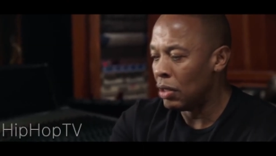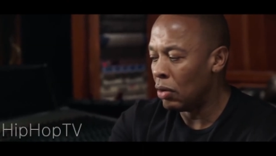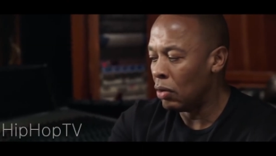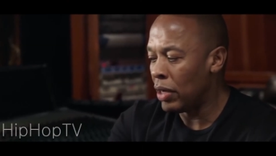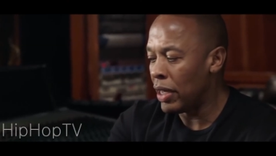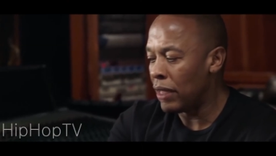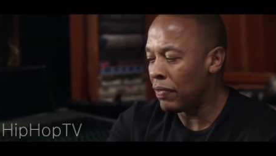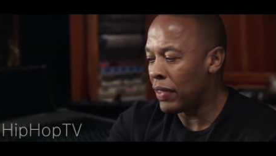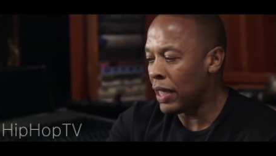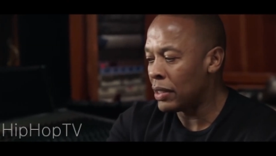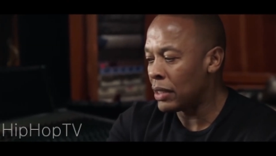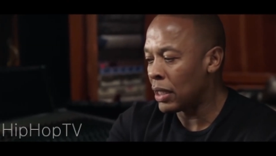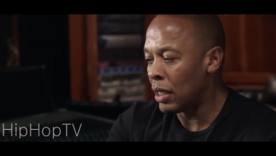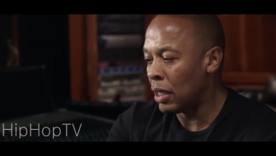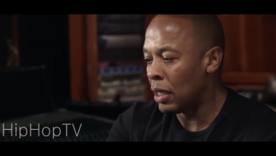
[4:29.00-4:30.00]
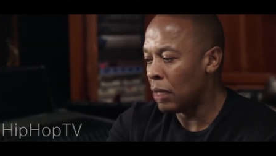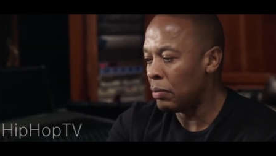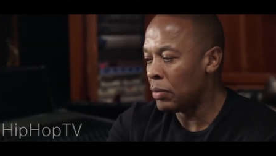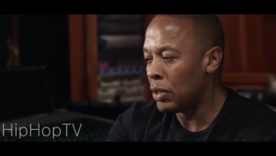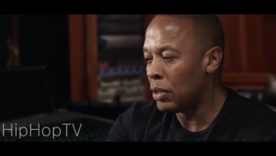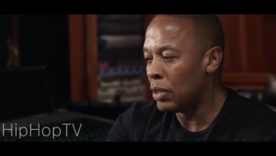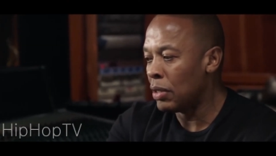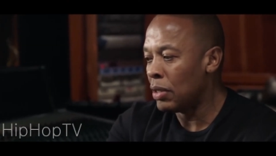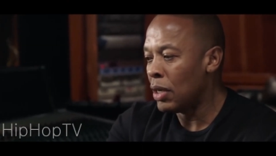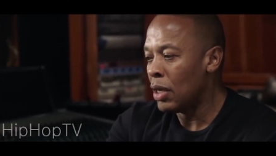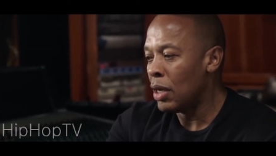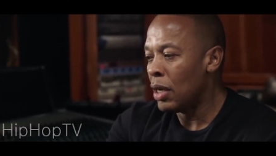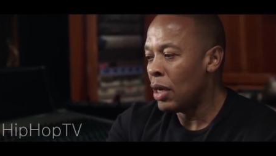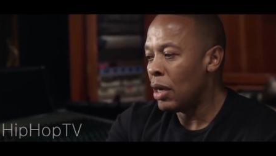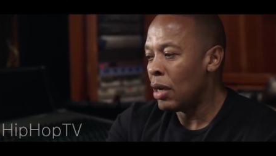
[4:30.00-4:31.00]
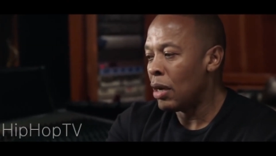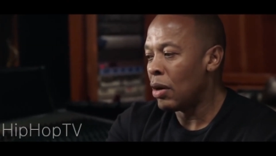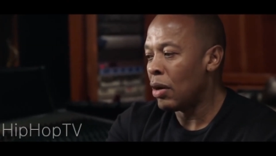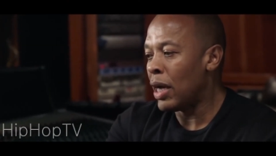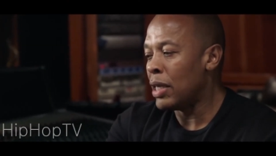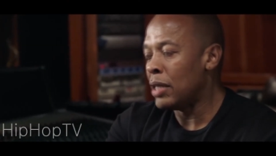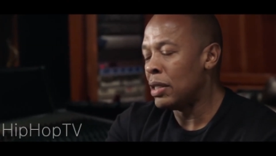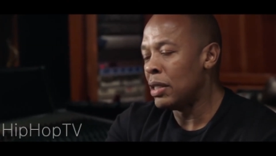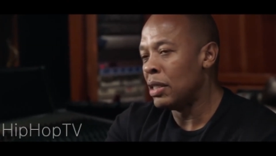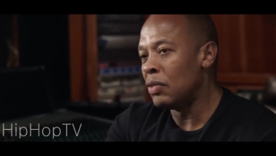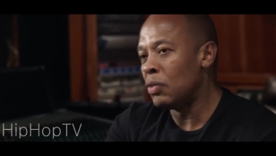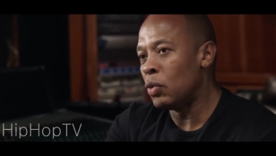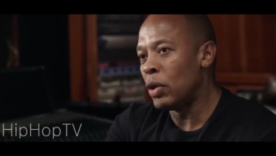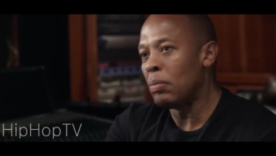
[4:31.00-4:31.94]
Dr. Dre had his own personal reasons to want Eazy dead.